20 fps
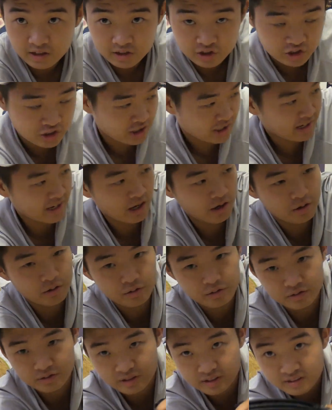Check
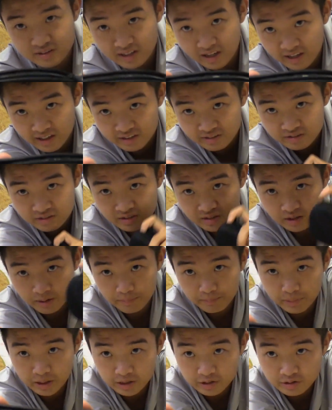out this case
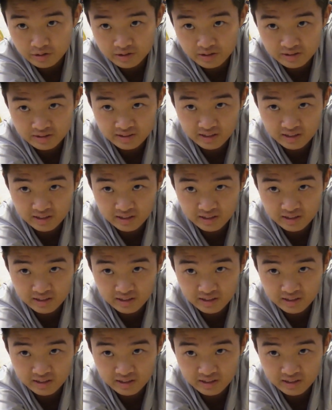compared to this